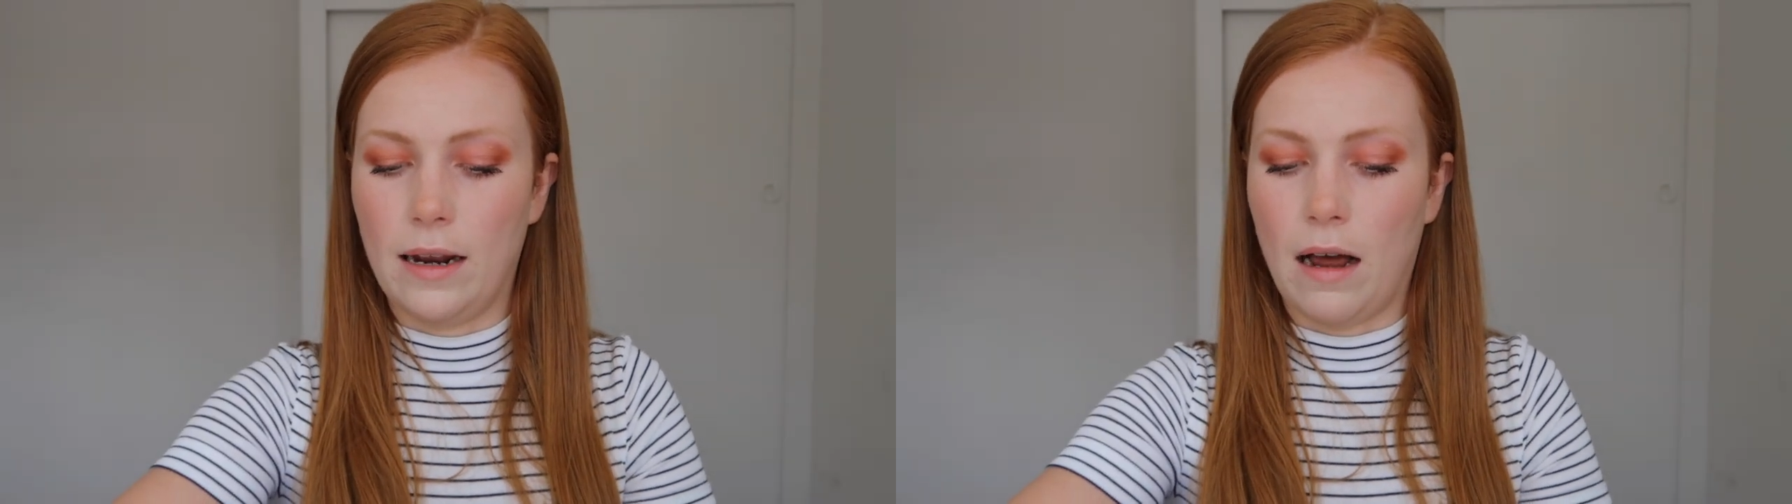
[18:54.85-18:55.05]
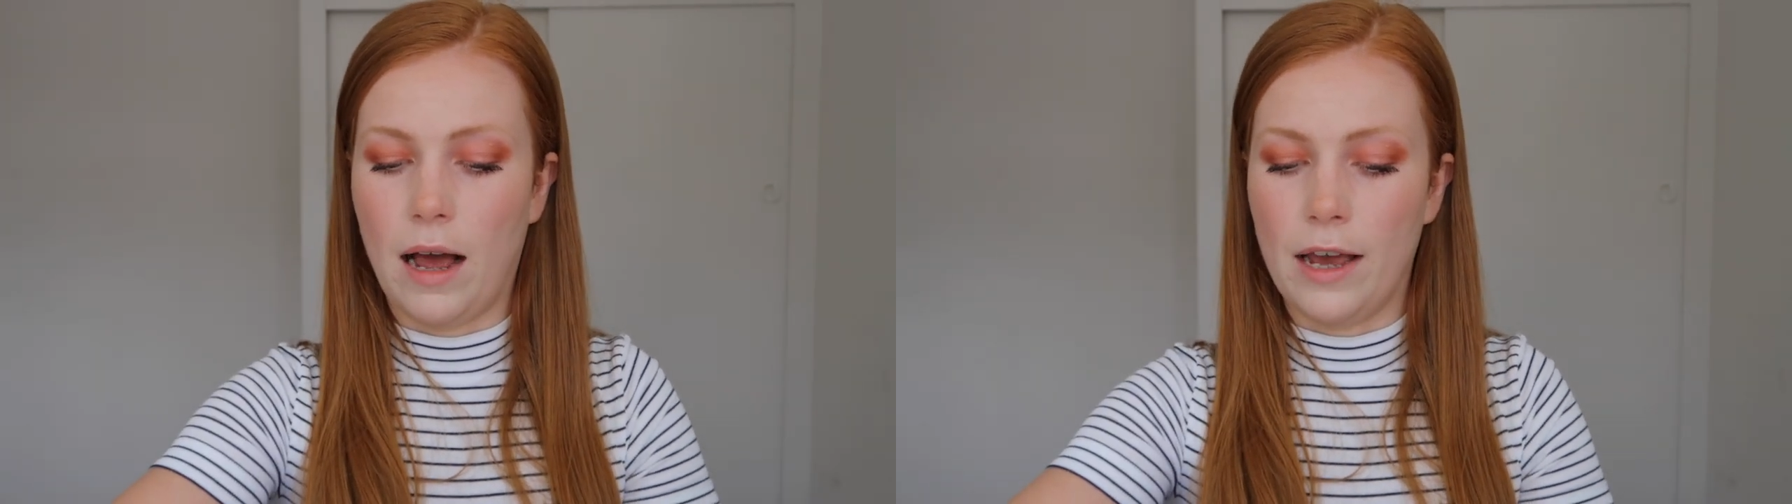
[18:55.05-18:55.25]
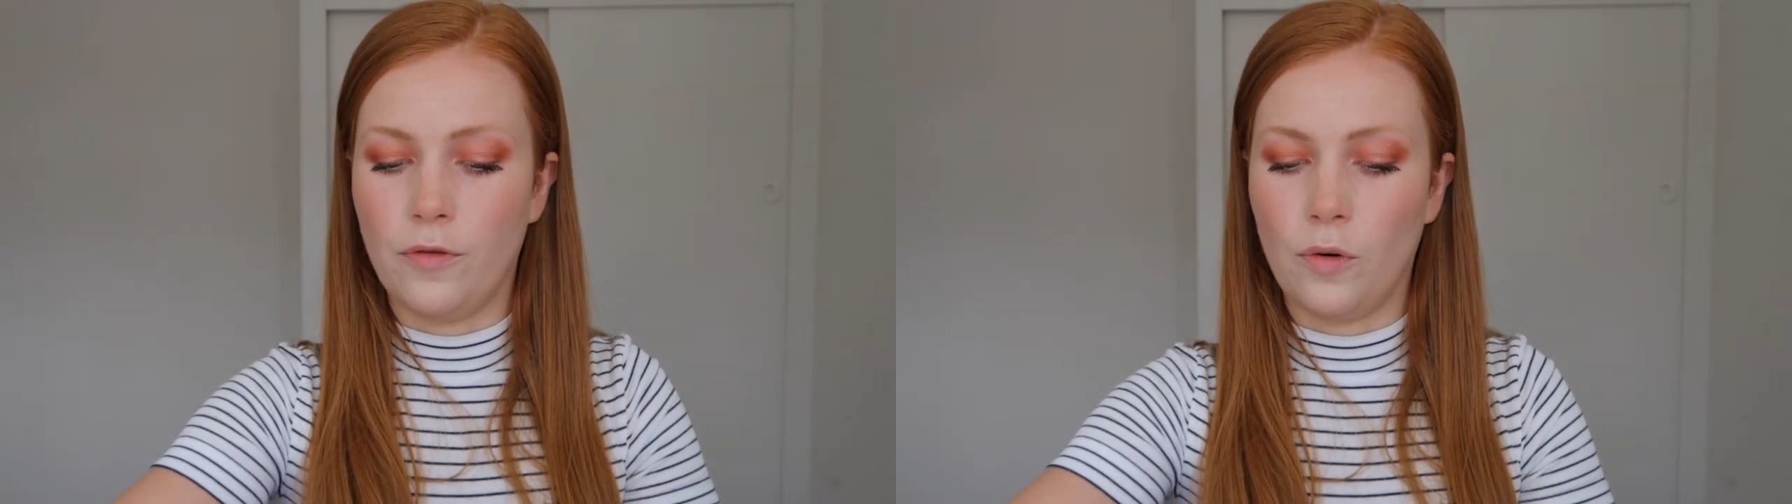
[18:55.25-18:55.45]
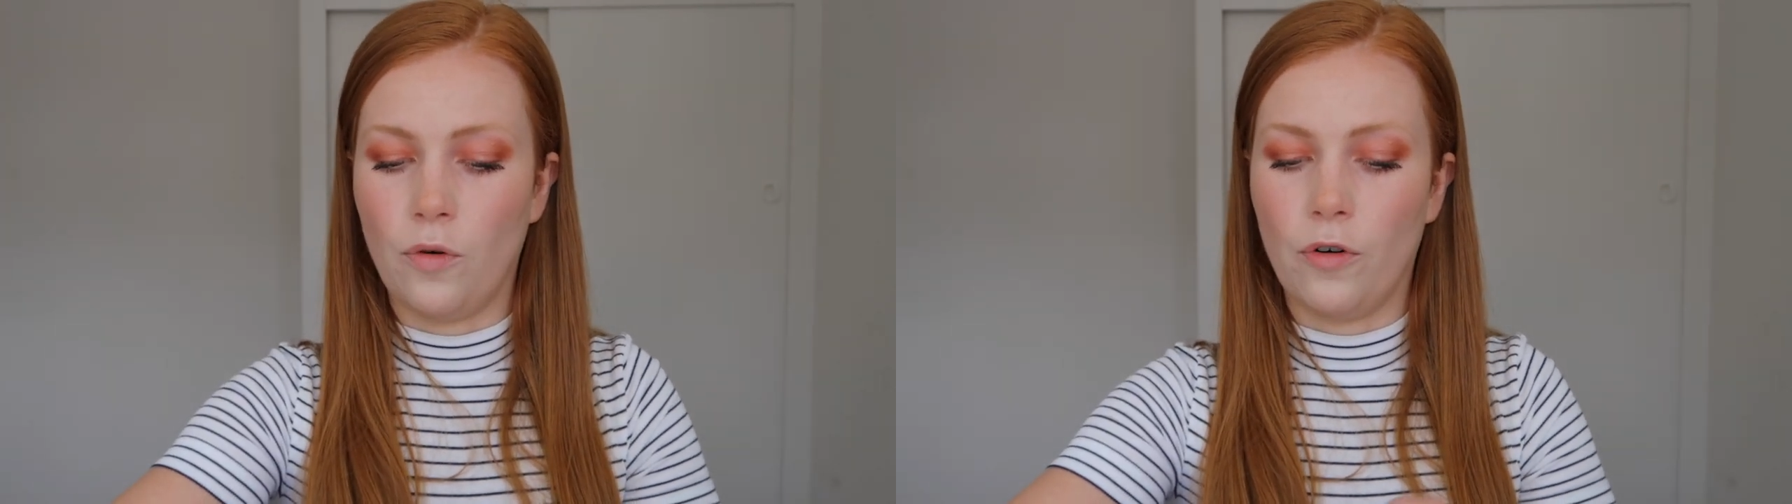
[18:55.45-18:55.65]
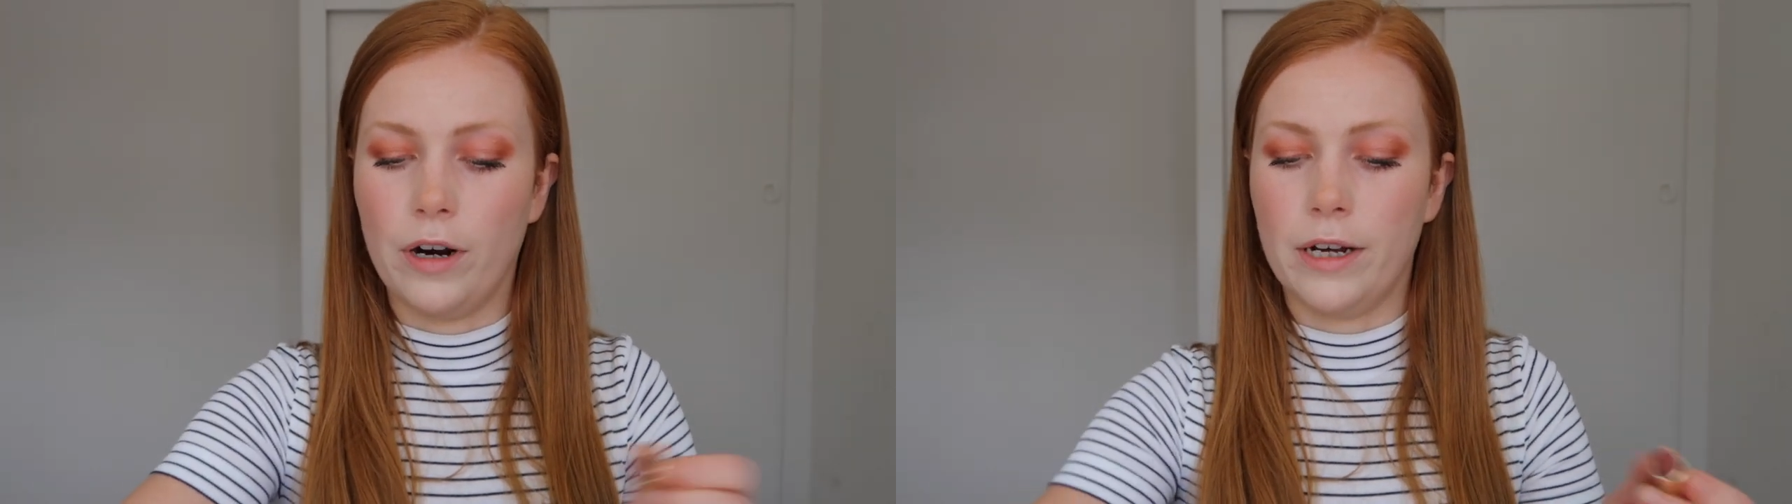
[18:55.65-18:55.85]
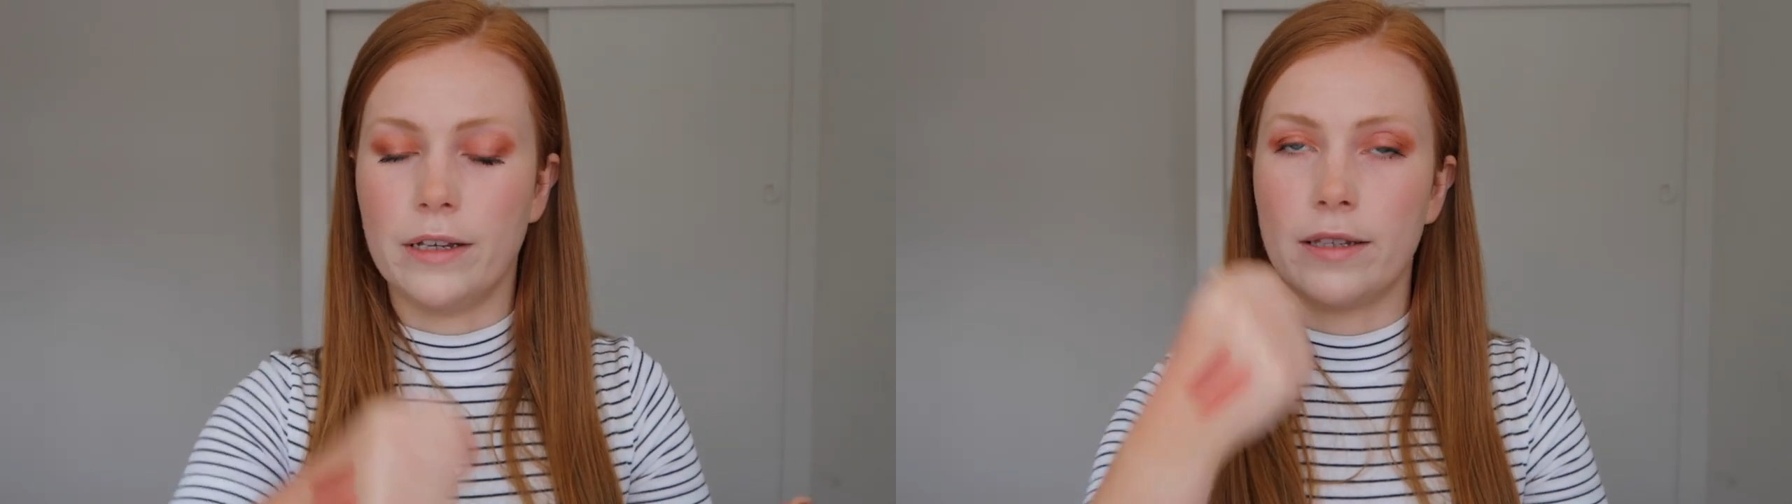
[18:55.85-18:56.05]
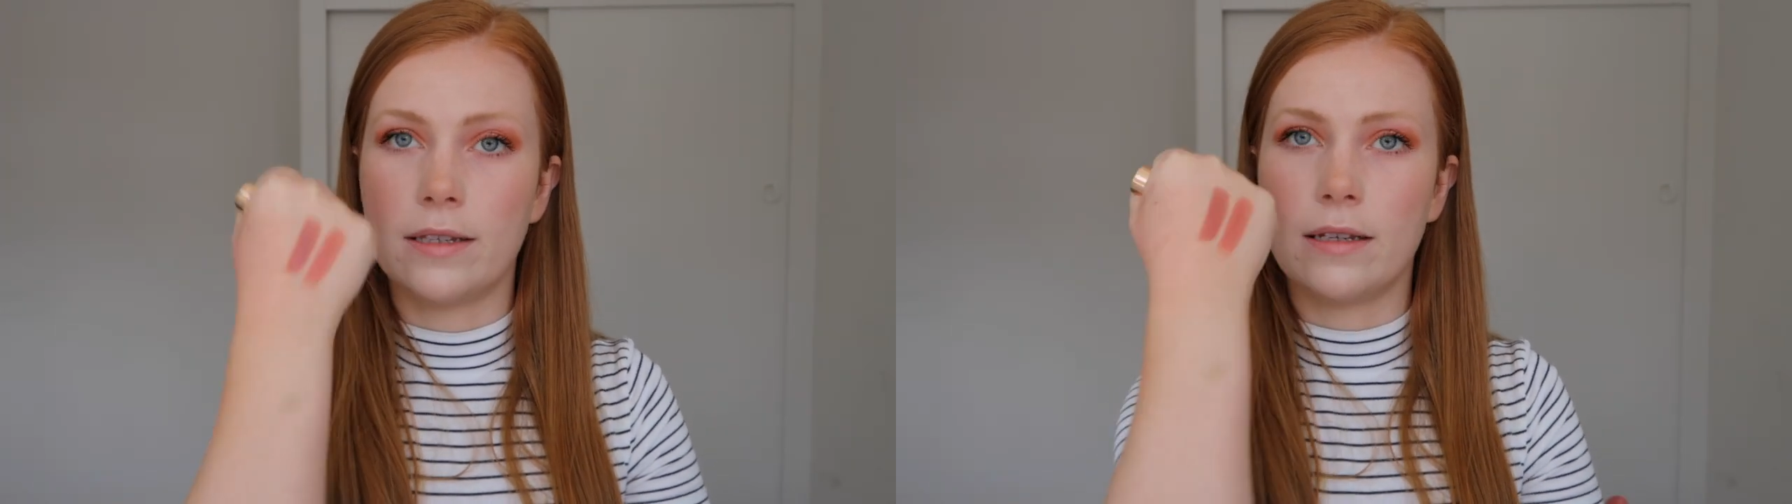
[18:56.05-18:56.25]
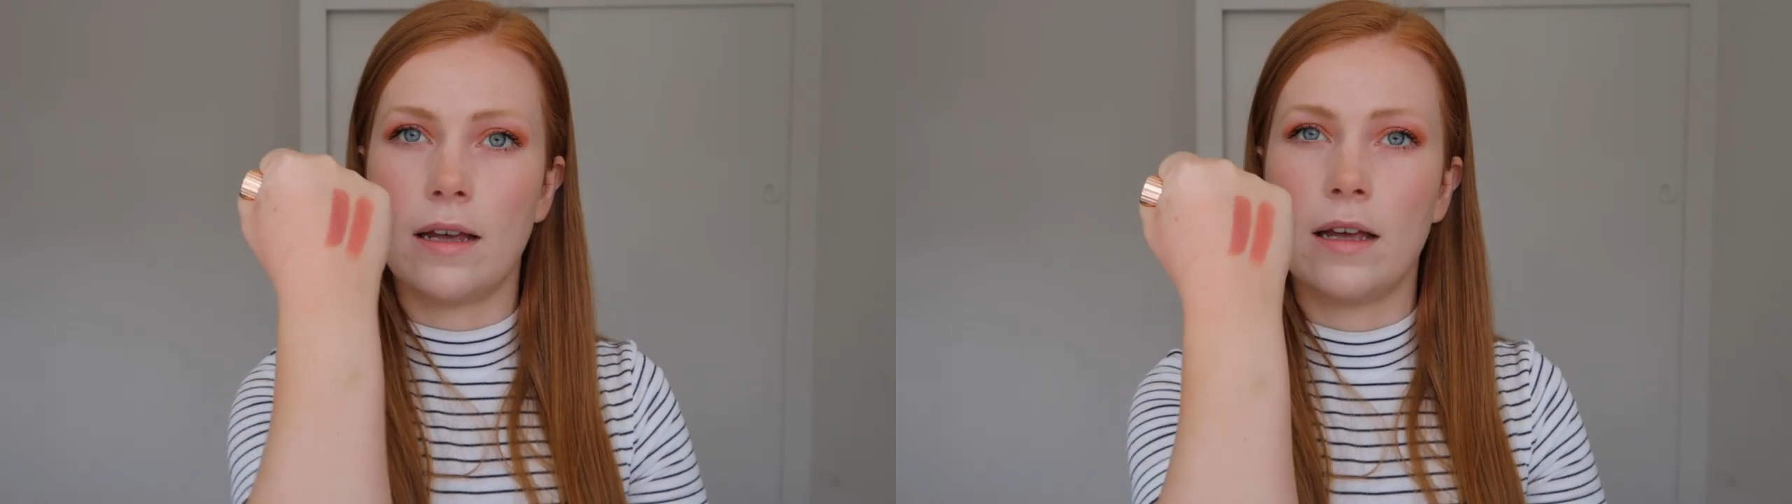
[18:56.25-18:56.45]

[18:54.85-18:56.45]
Eye of Horus